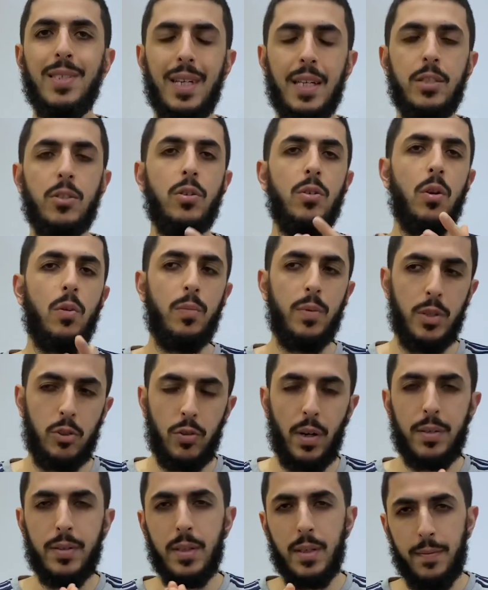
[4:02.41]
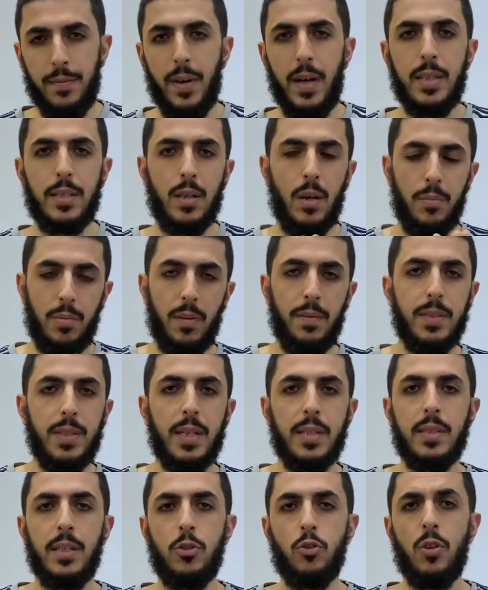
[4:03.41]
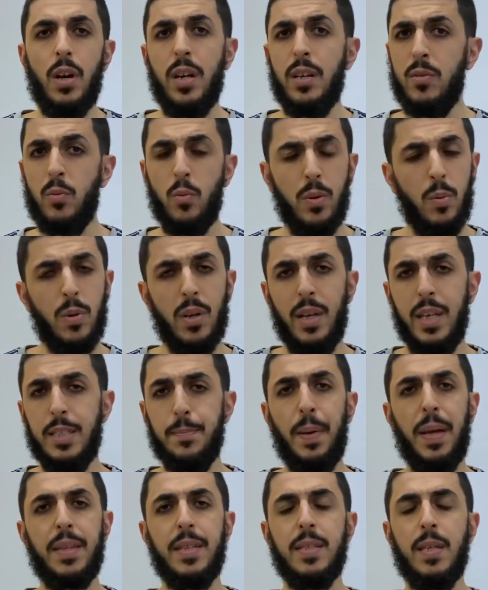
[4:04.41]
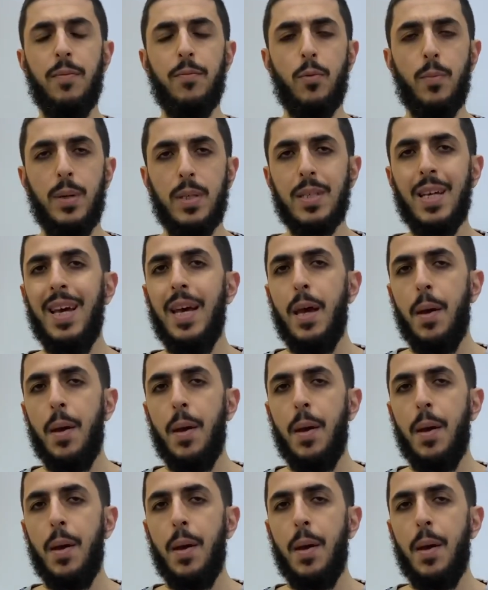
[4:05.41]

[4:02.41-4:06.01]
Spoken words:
yes, you know, we try to advise our brothers, etc., and we would expect the same from us.